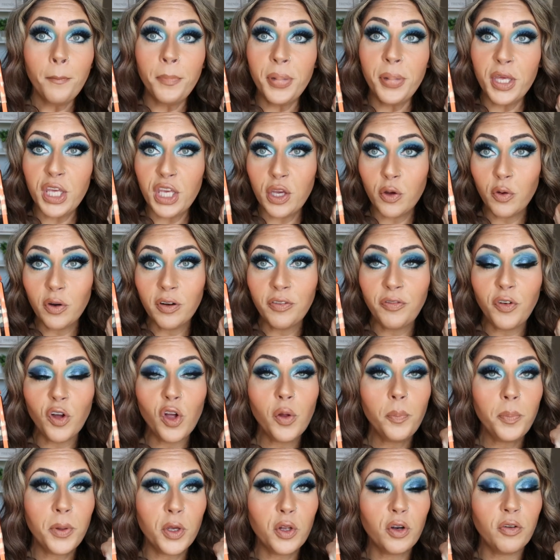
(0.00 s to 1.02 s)

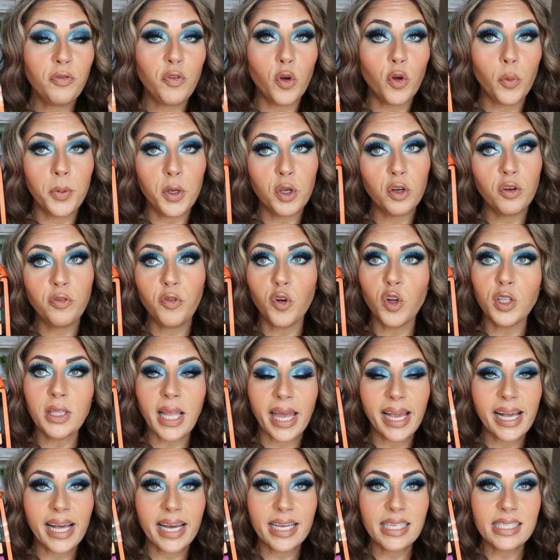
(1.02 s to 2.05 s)
Beautiful, beautiful, beautiful.
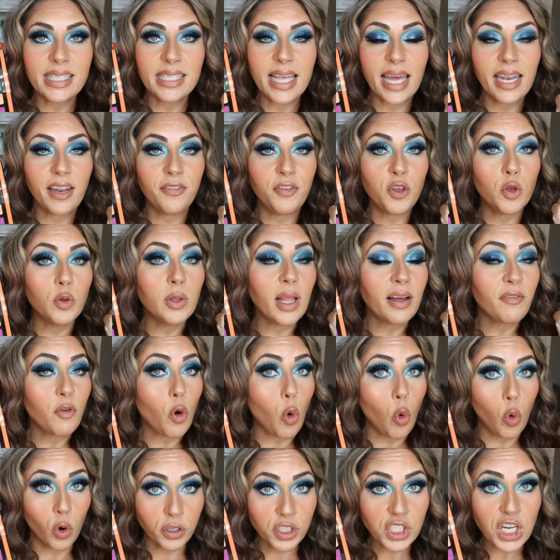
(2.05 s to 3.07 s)
Like I said, if you
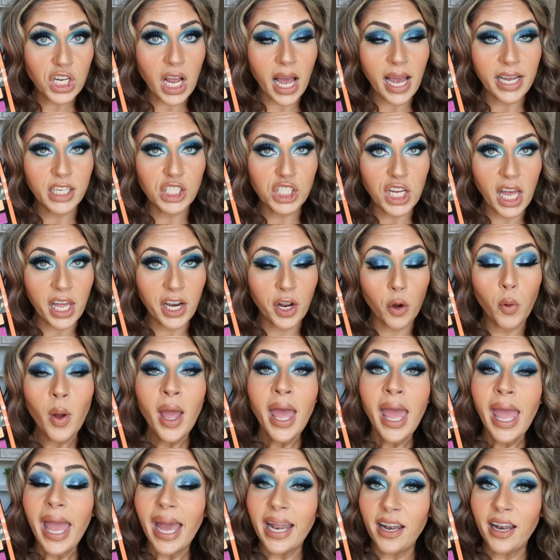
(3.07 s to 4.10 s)
love orange eyeshadow
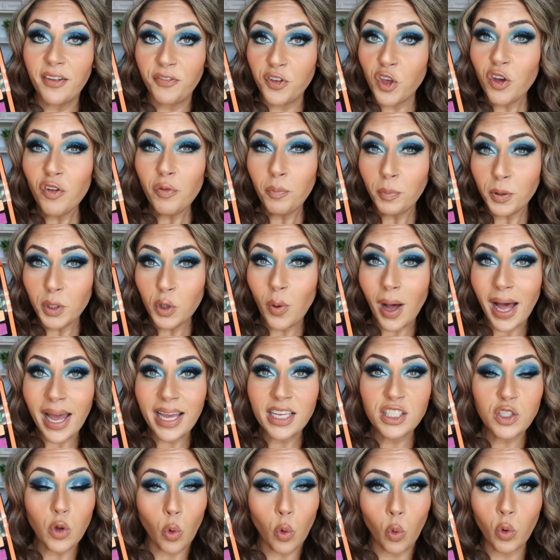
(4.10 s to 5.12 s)
and if you have blue
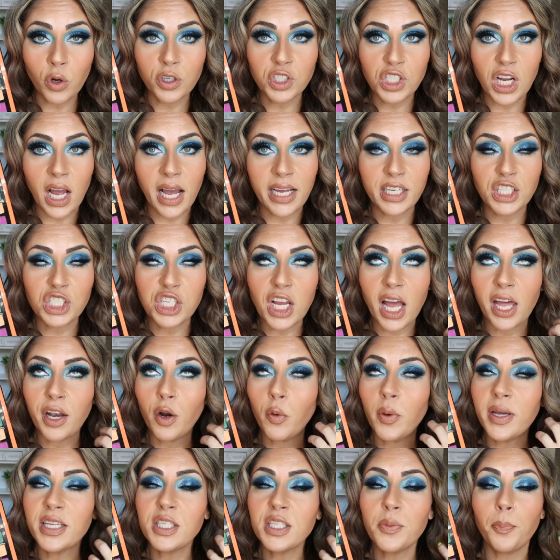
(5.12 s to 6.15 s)
eyes, orange
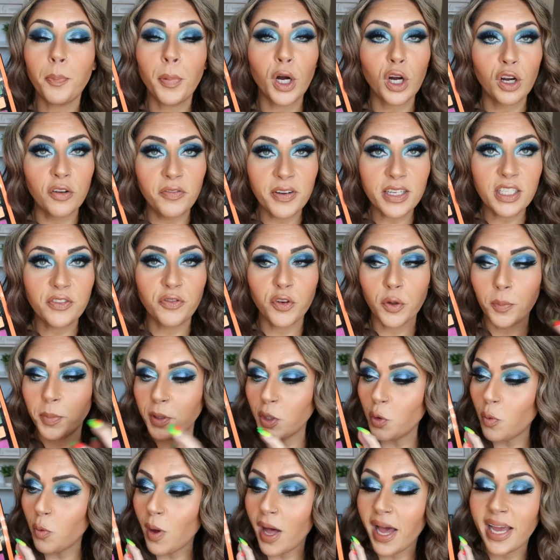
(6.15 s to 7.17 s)
eyeshadow is perfect for
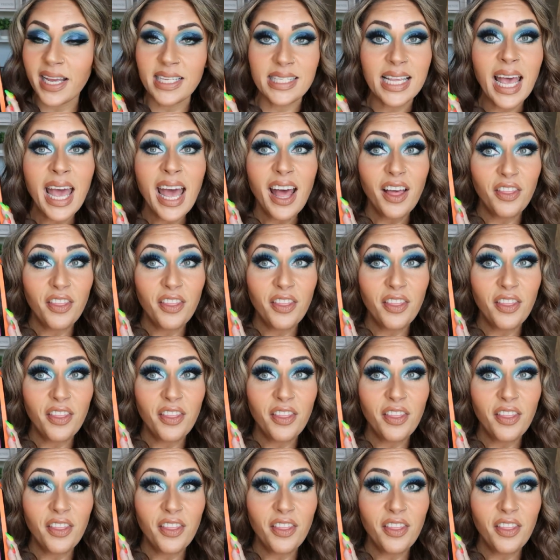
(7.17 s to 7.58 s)
blue eyes.